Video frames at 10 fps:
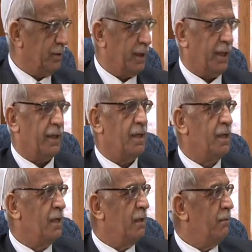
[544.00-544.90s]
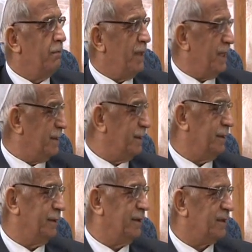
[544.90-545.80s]
Okay, but
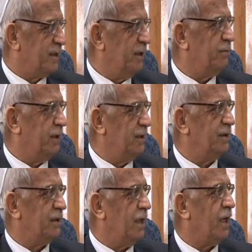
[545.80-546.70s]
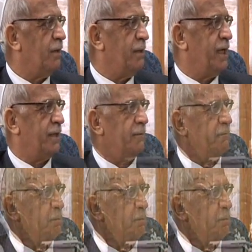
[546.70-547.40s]
the script is Aramaic.